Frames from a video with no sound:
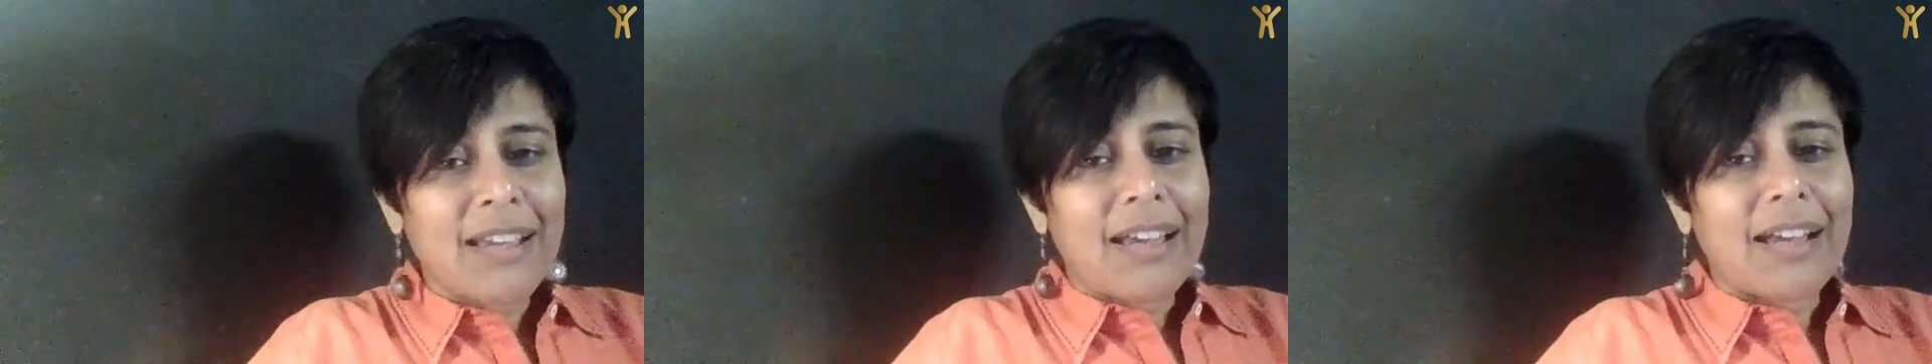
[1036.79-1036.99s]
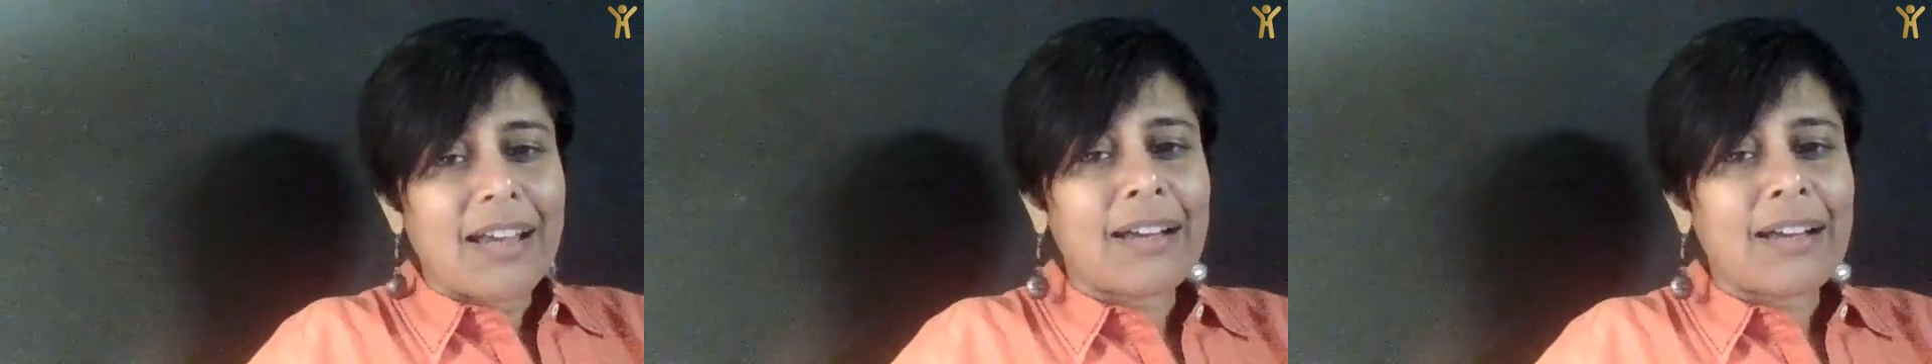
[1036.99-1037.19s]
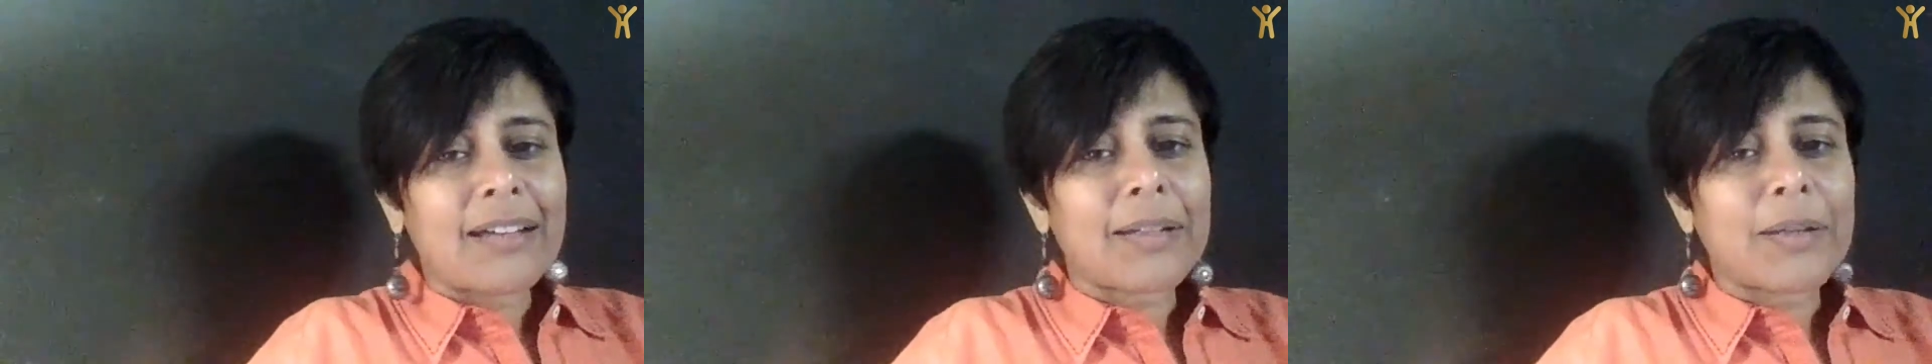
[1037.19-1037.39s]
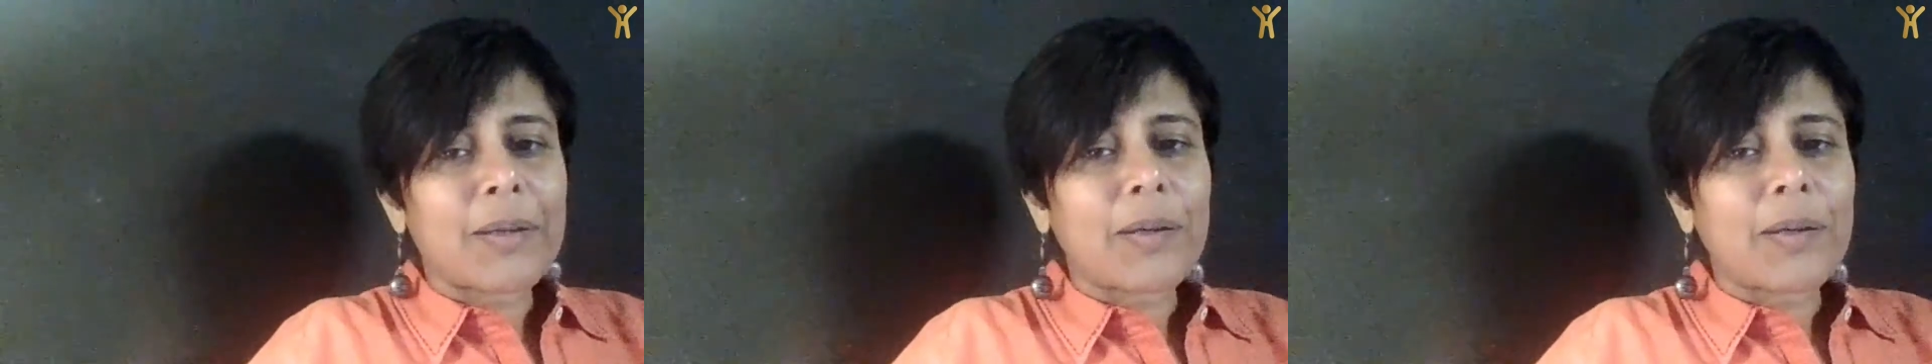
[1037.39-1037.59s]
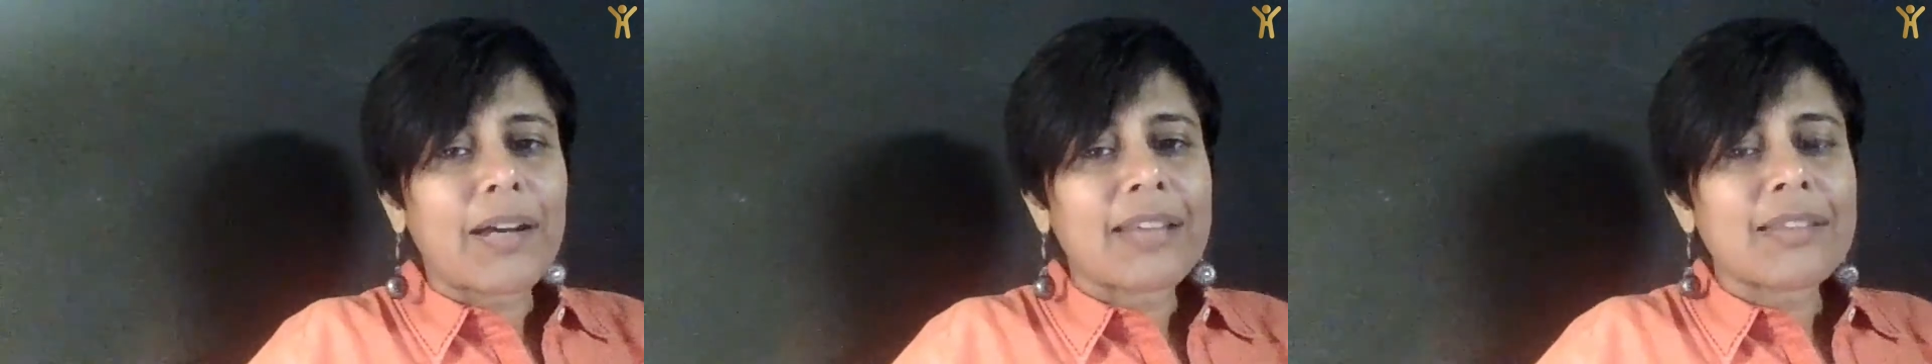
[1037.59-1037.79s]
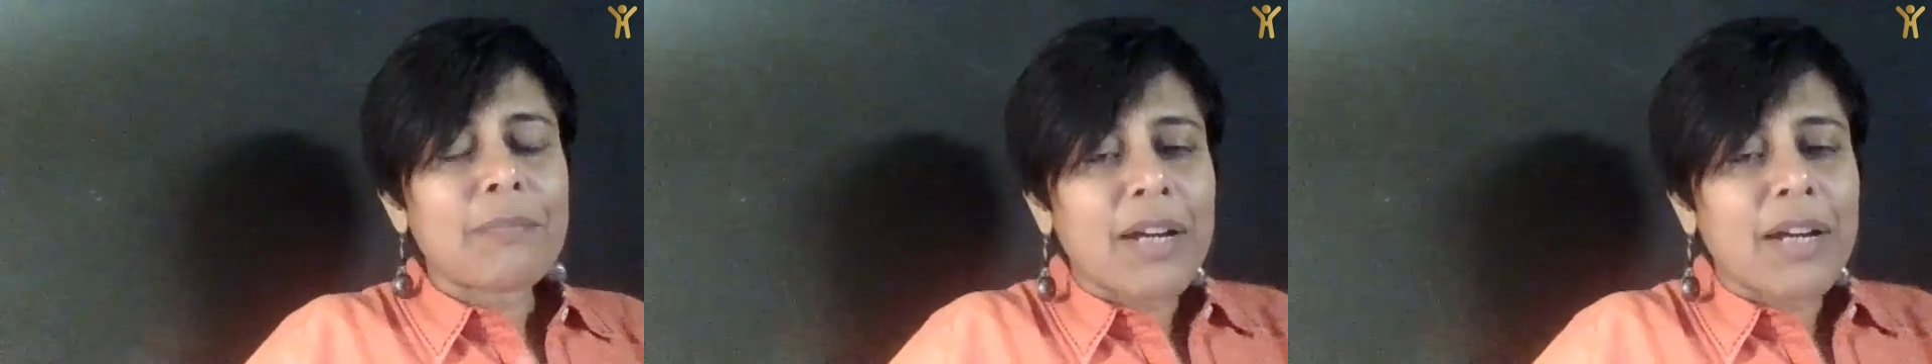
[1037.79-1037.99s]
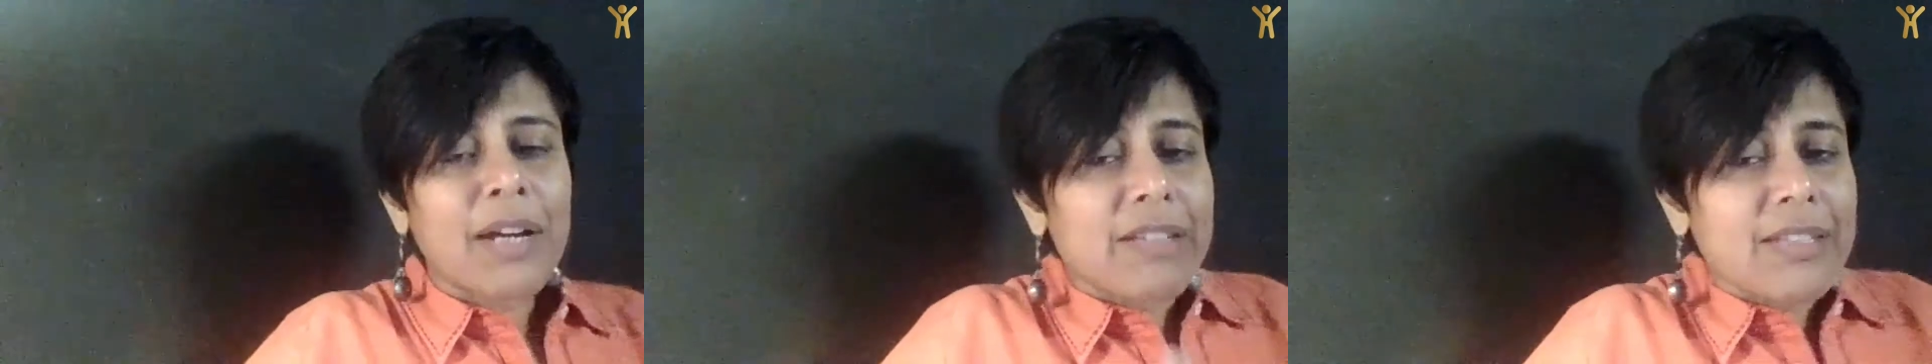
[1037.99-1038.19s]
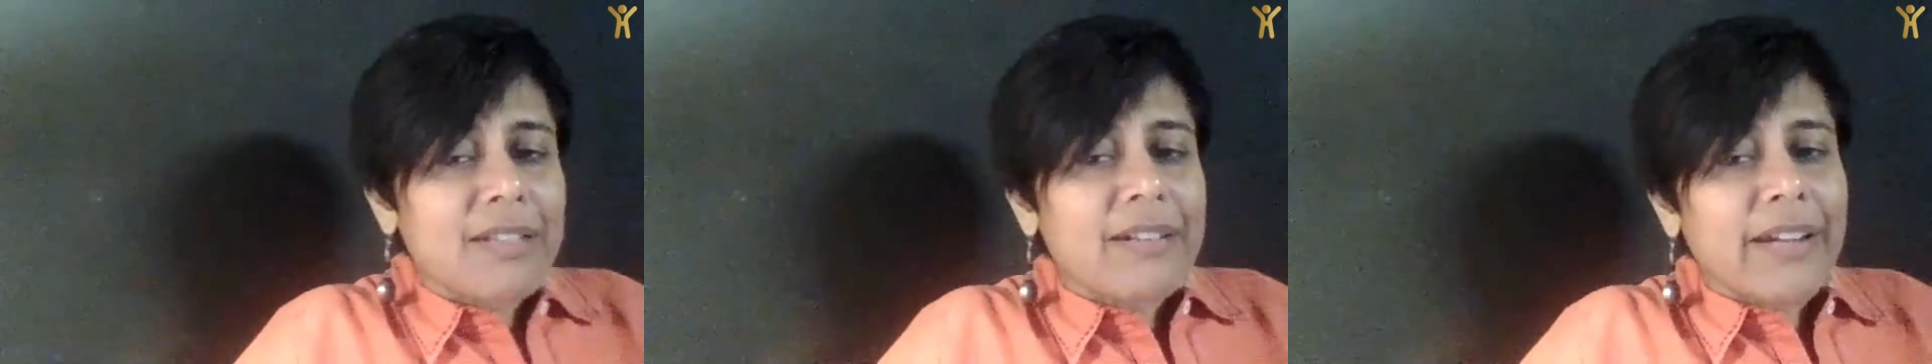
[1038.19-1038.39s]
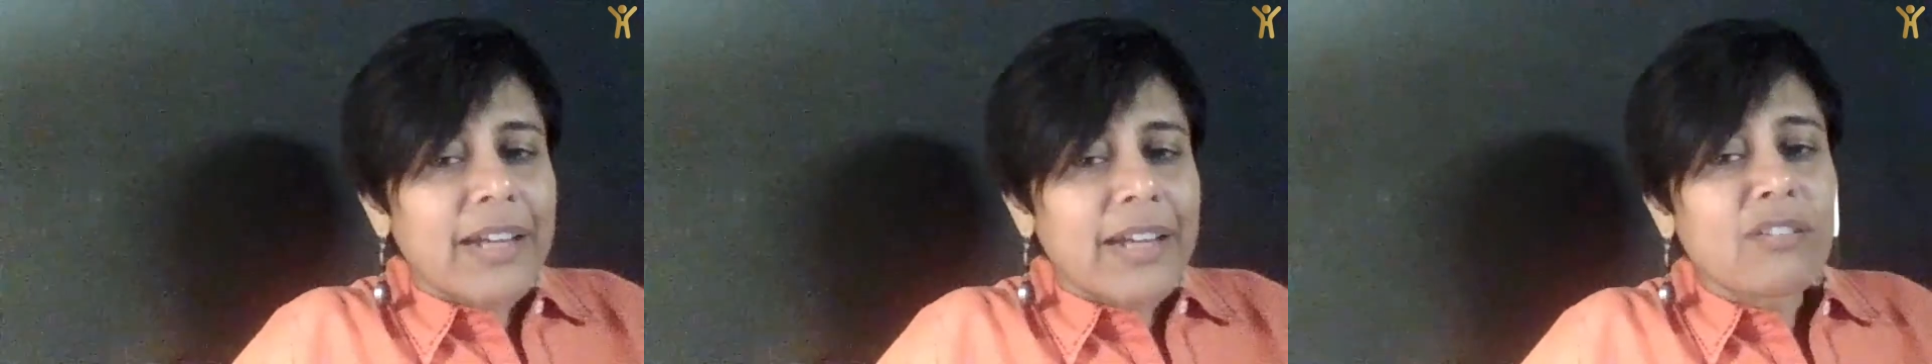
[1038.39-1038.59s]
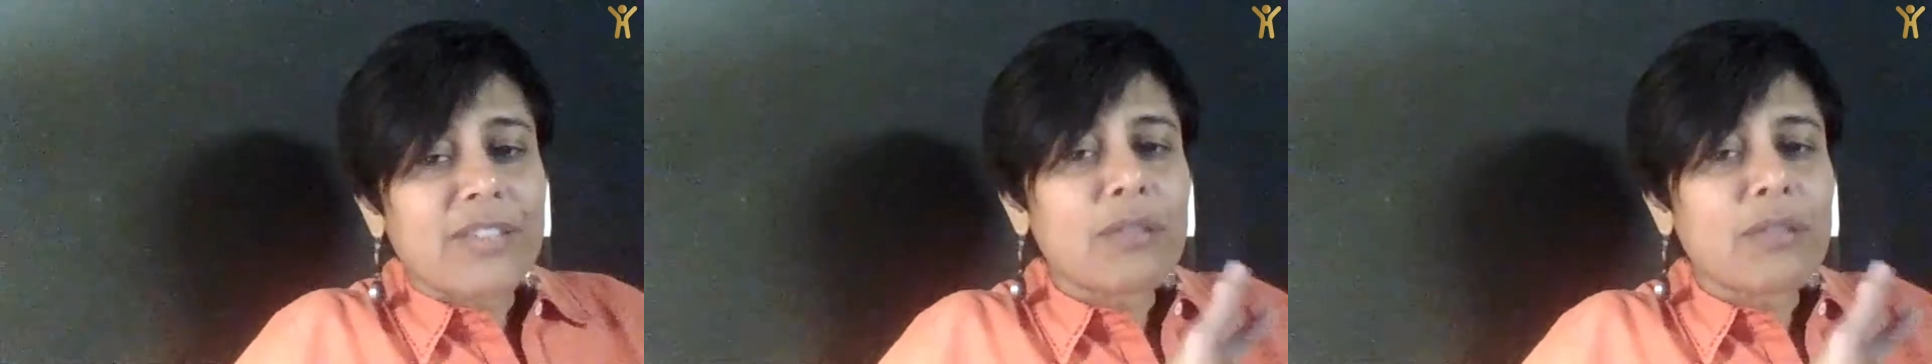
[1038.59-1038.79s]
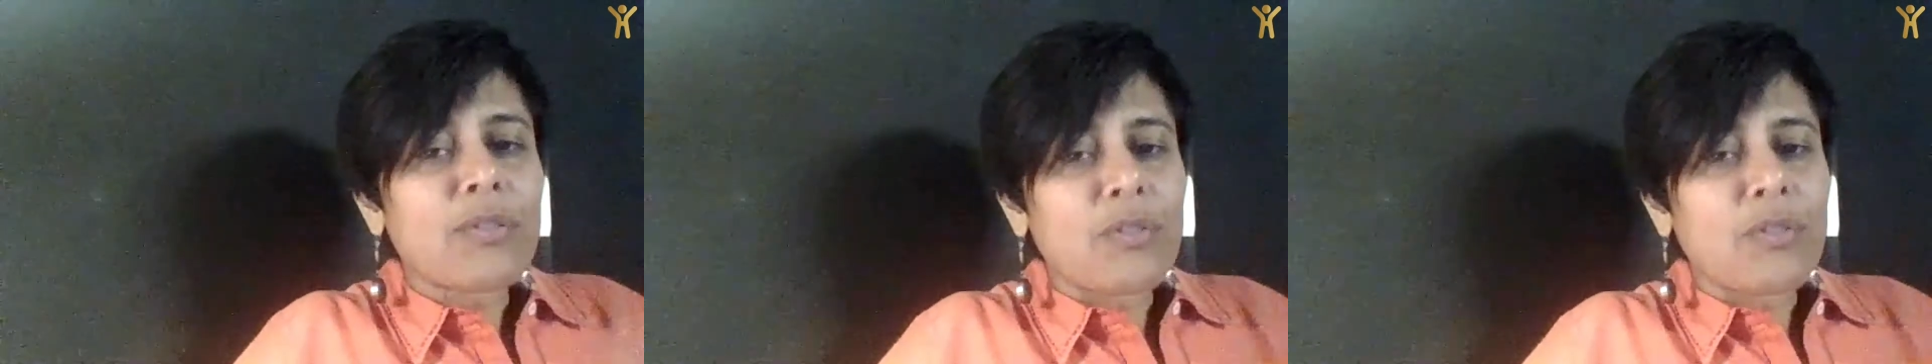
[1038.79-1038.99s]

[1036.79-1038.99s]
And the Pandavas are trying to say, no,